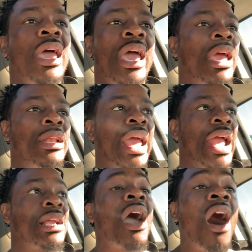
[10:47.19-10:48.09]
and
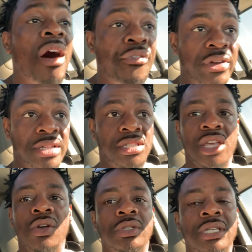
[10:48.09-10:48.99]
and confidence in
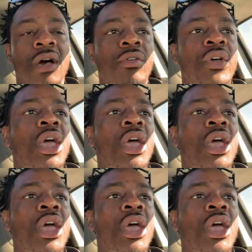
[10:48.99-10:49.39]
yourself,